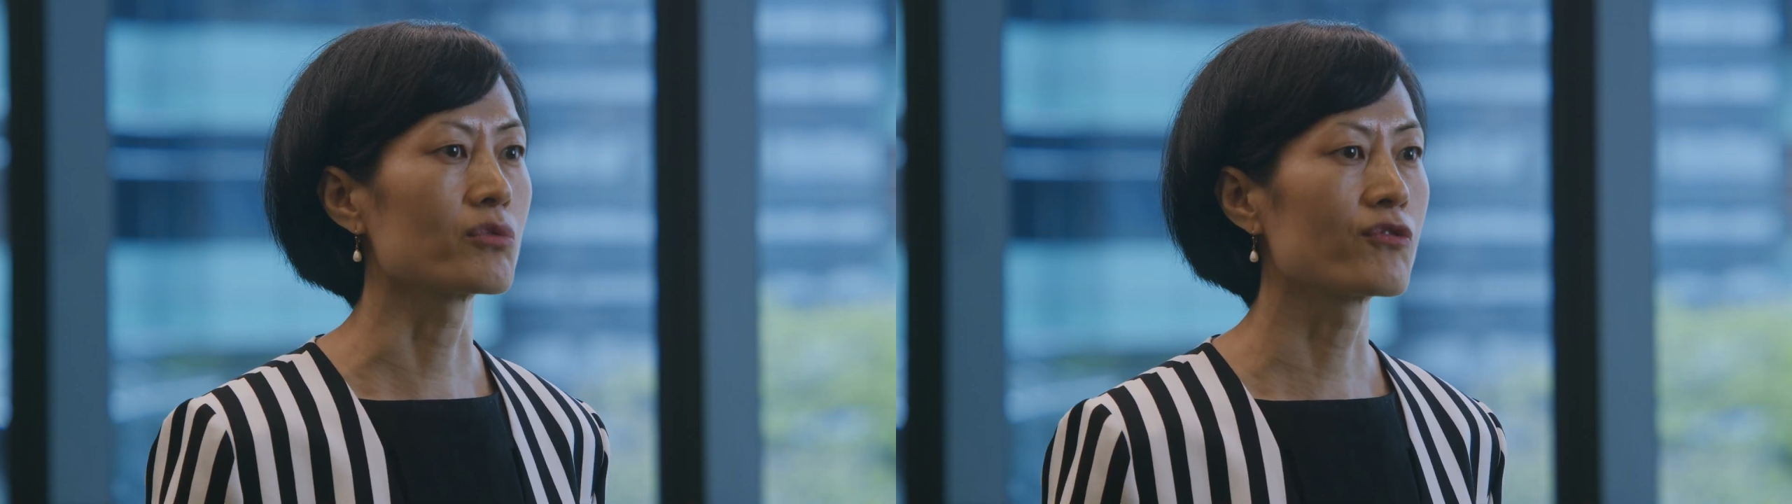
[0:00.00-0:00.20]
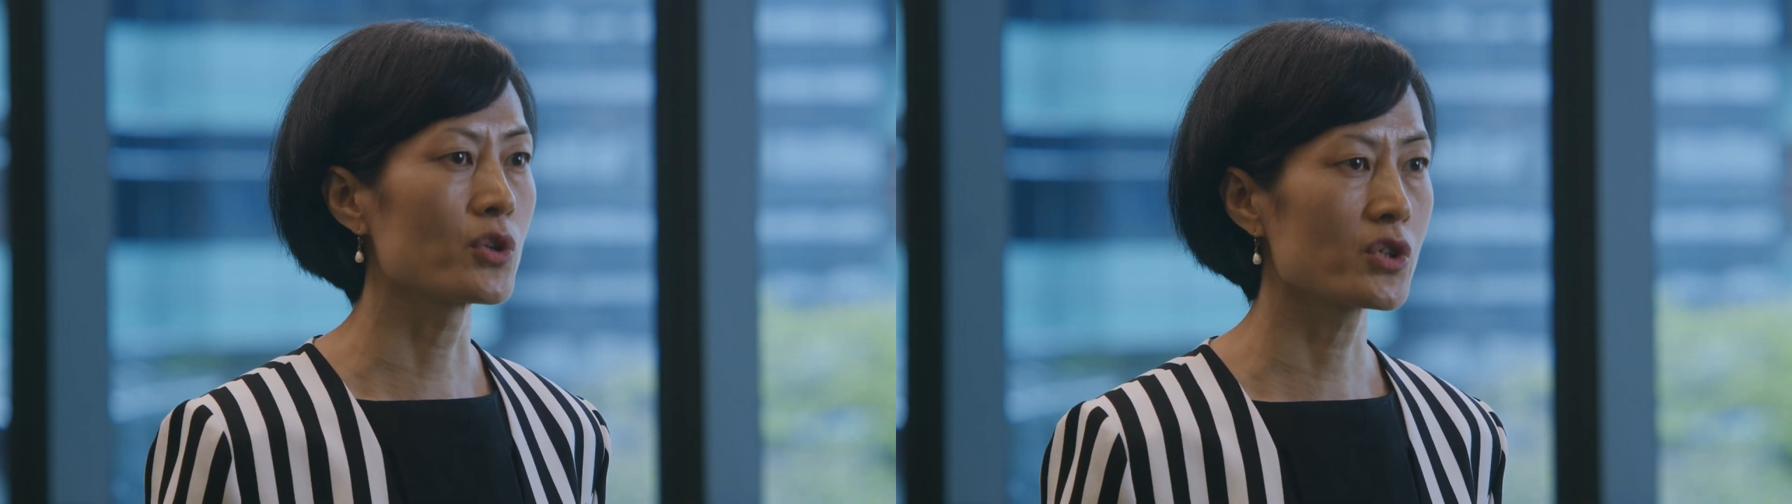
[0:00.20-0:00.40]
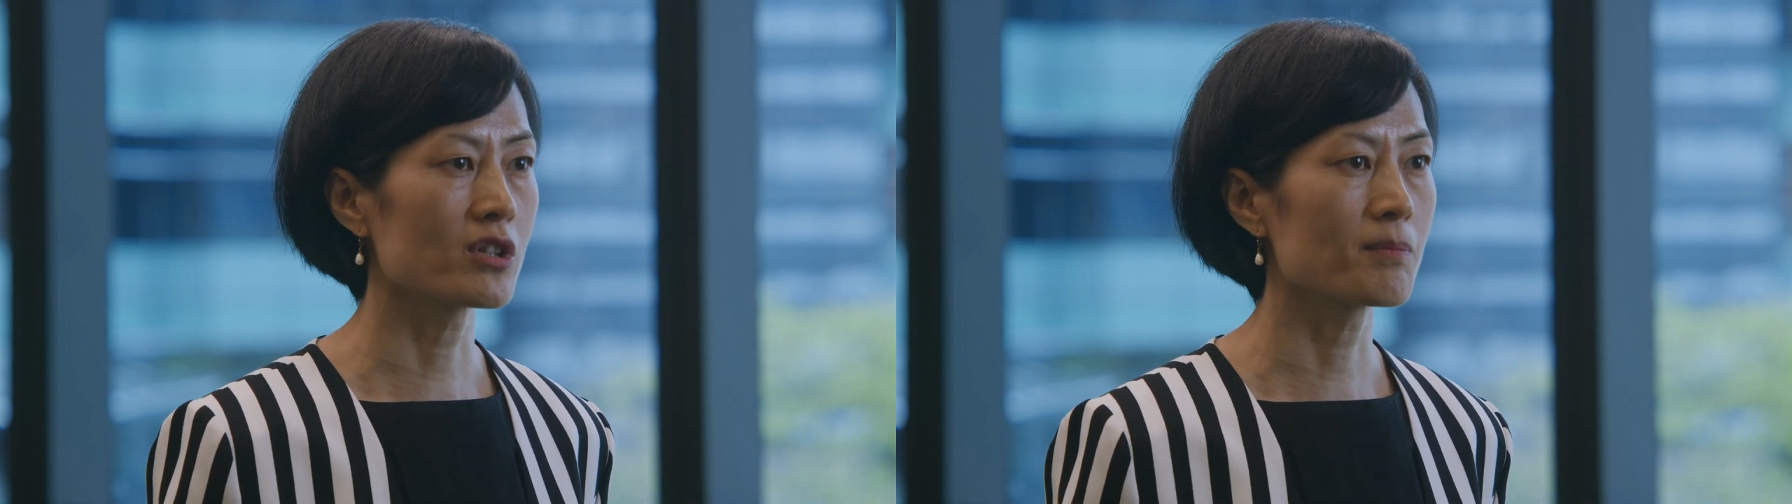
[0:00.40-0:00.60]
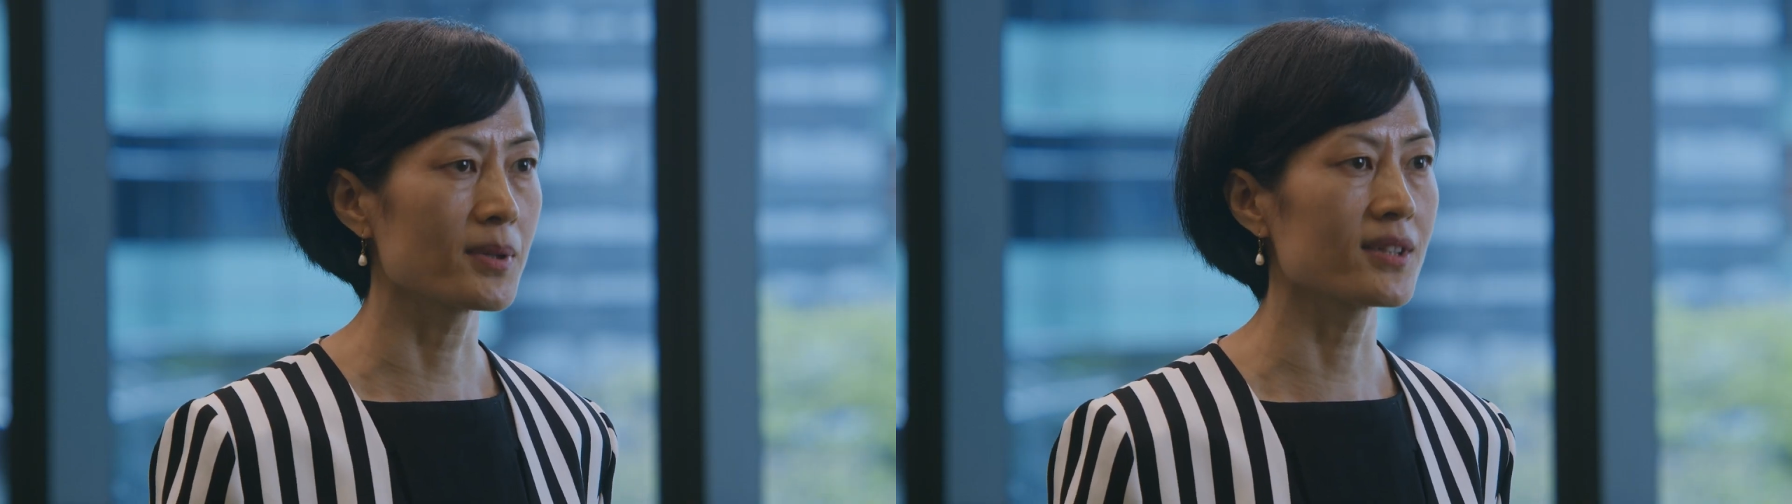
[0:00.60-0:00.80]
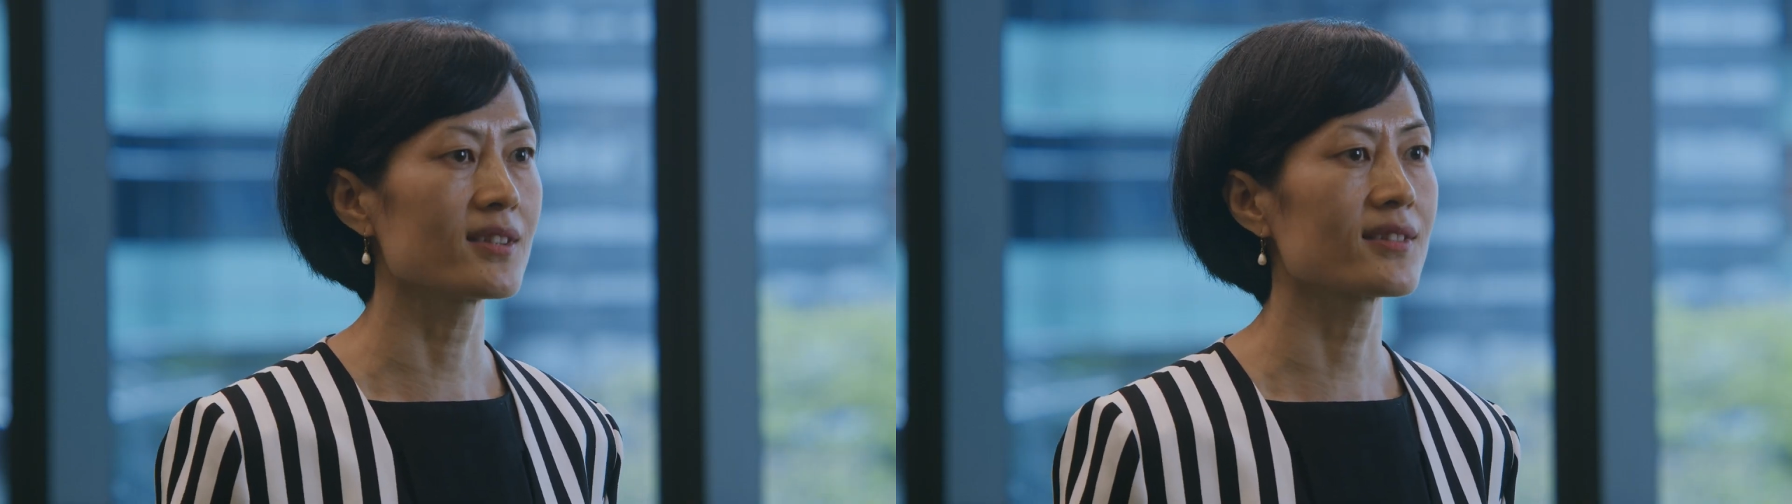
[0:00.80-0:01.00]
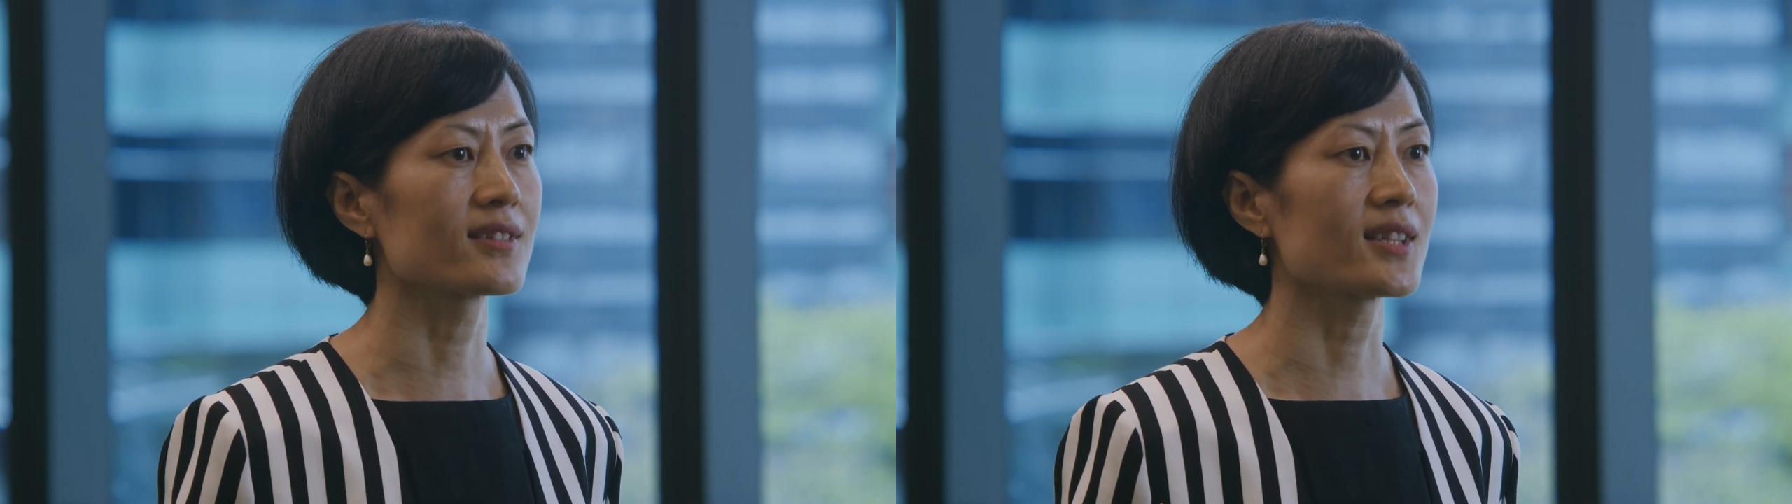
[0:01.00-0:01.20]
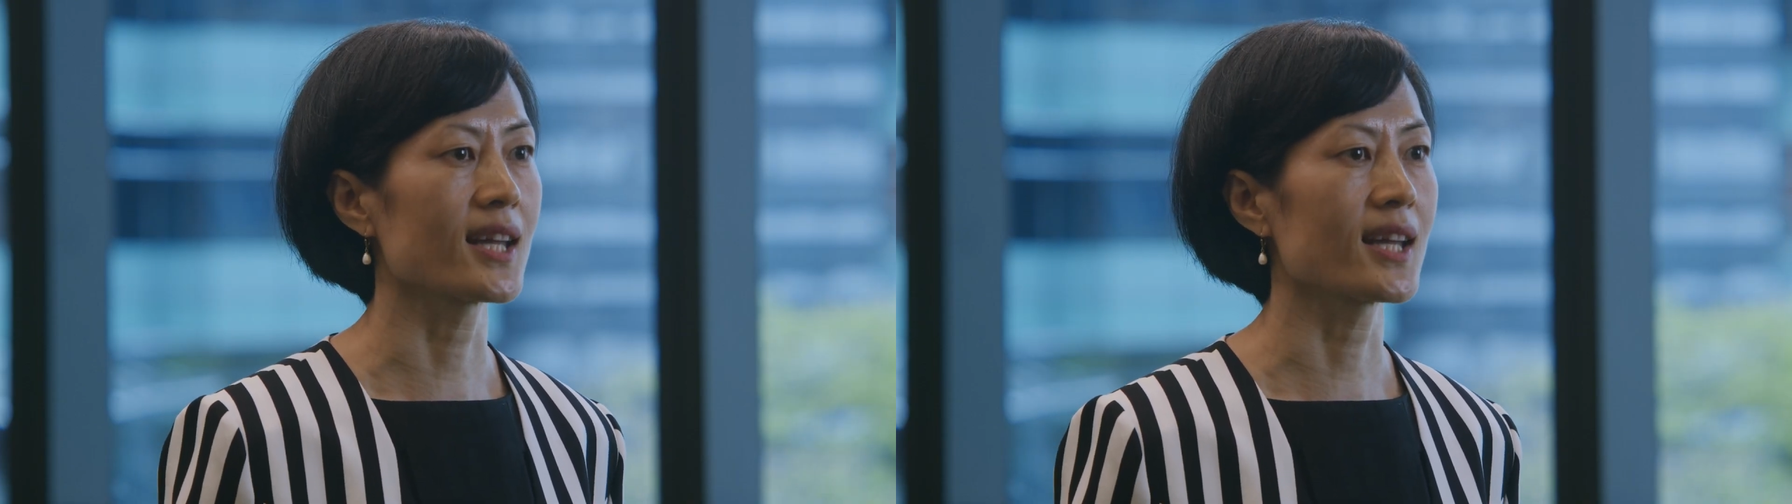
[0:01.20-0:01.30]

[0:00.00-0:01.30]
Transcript: future business